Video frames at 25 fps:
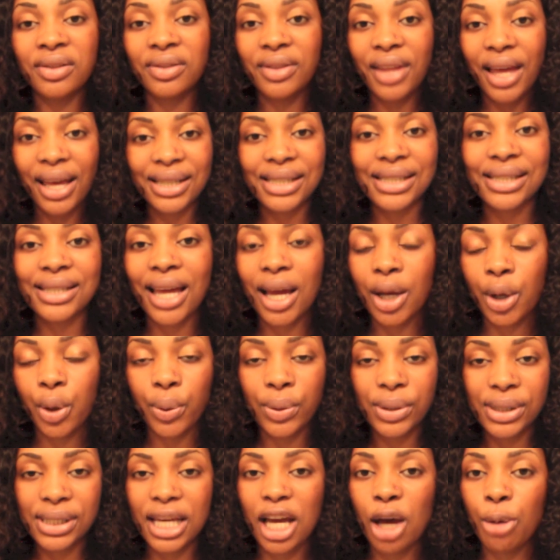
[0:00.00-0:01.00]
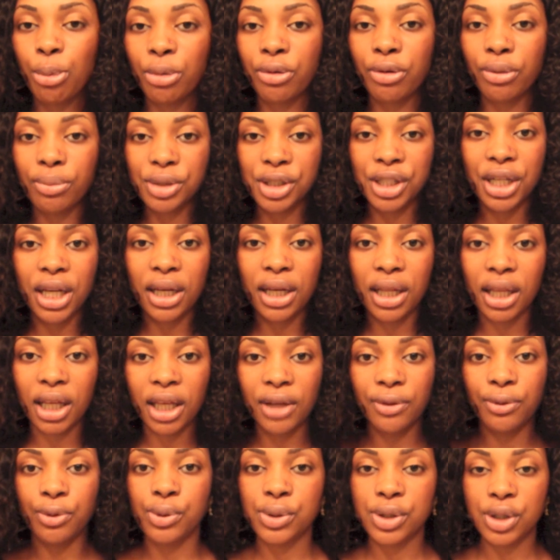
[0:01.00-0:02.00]
That's not going to help it from shedding
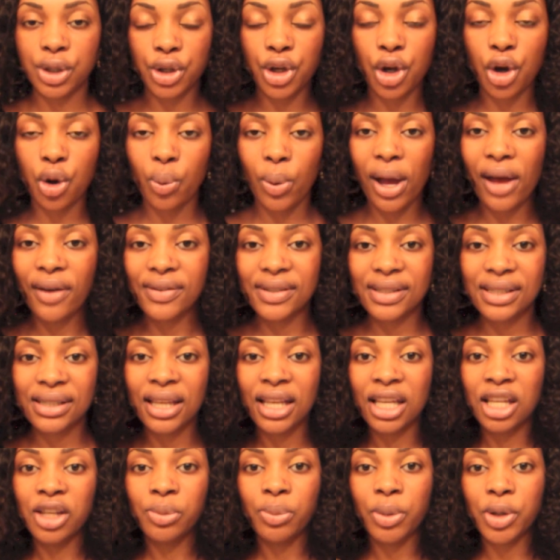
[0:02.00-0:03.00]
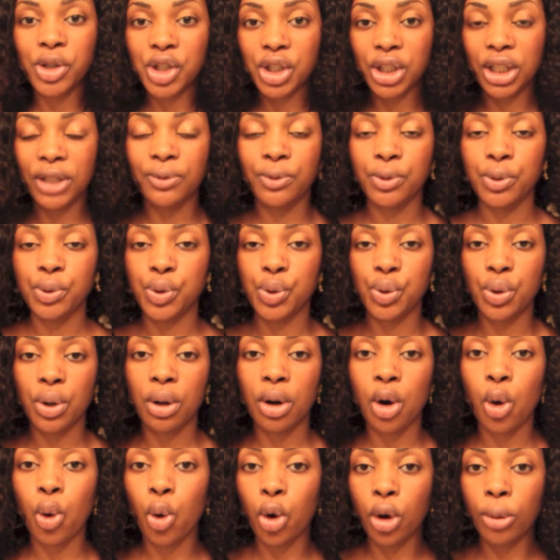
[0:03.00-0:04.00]
if you seal your wefts, especially if you do
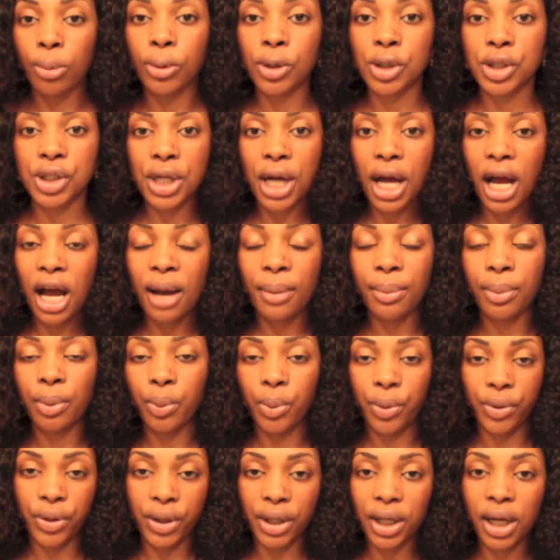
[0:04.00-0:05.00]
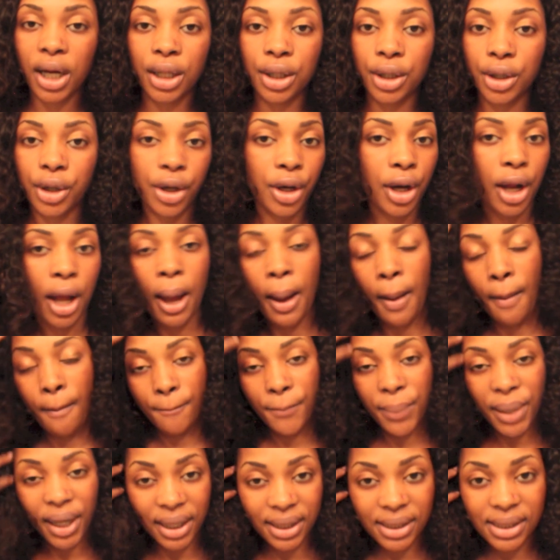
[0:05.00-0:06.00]
a horrible job with the color.
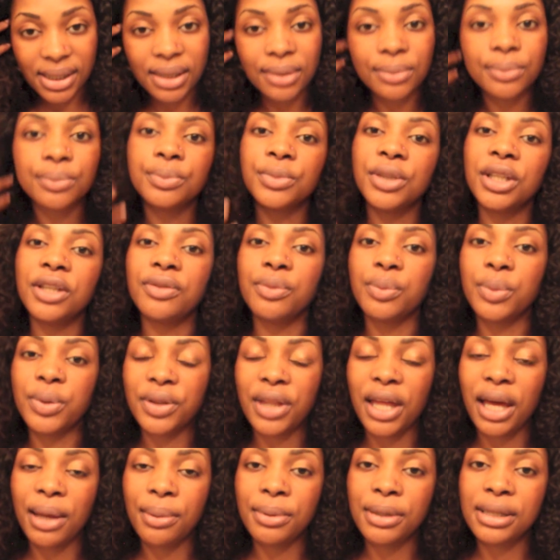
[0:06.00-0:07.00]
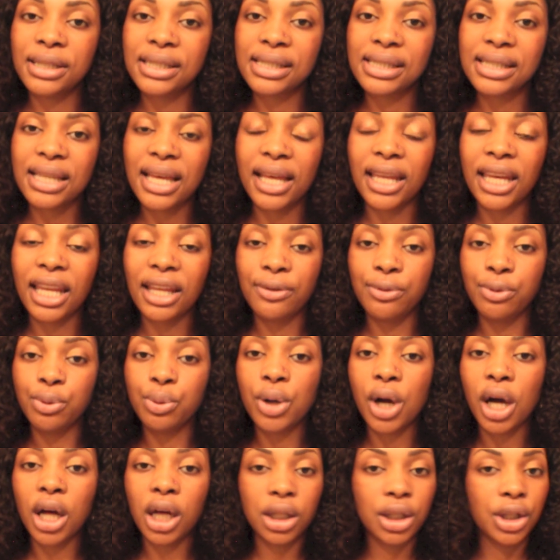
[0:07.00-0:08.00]
But even with that being said, if you
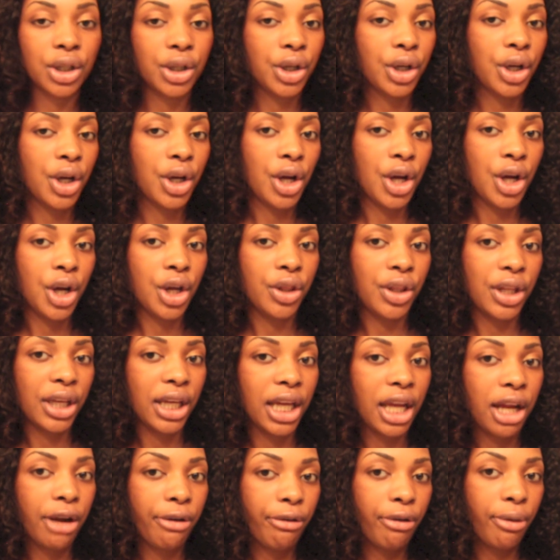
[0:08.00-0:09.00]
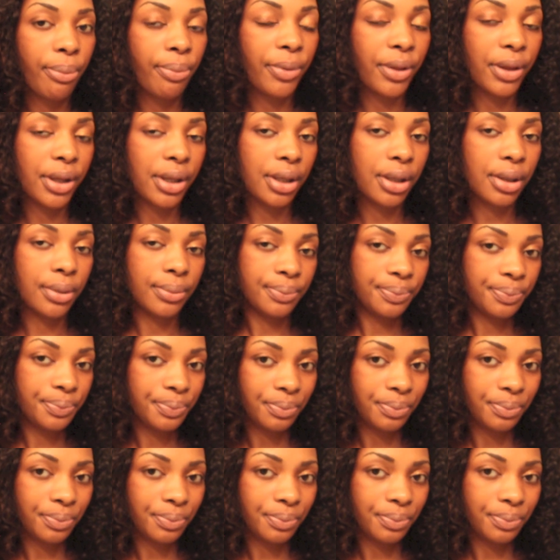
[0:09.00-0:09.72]
color the hair from the